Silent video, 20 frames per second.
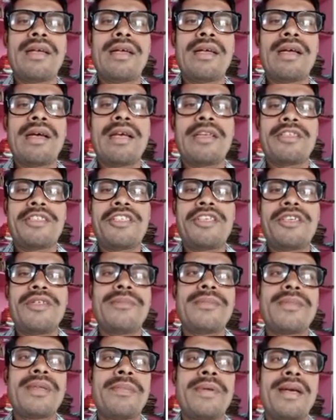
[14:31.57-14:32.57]

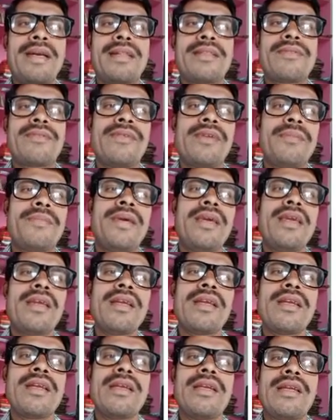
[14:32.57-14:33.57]
assume the breadth will be
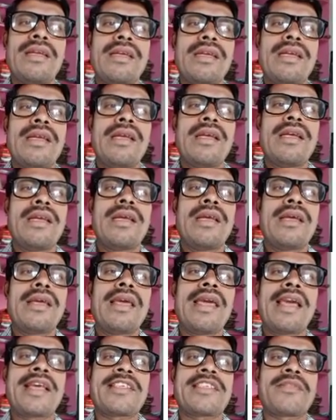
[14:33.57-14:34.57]

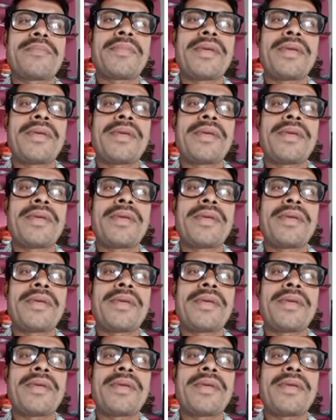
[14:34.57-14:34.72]
x